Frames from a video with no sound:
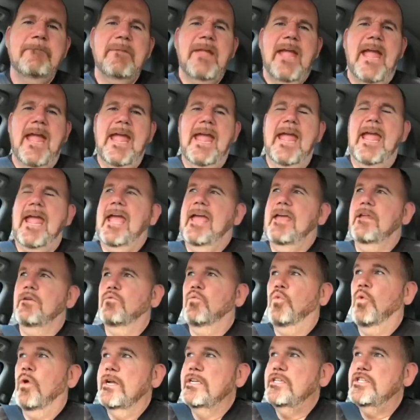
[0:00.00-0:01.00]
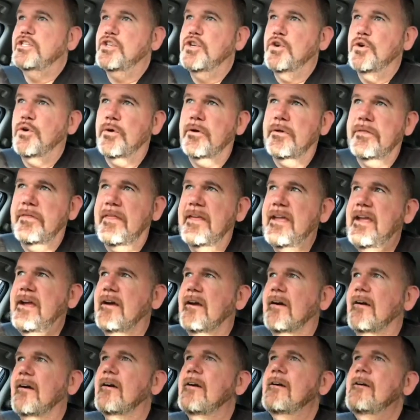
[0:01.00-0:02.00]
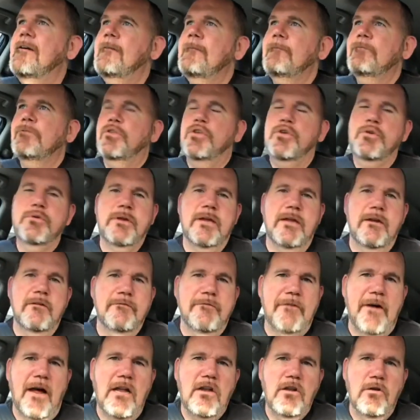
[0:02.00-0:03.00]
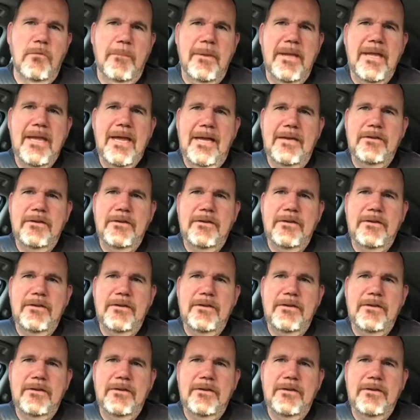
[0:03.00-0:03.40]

And once you're there, you can follow me.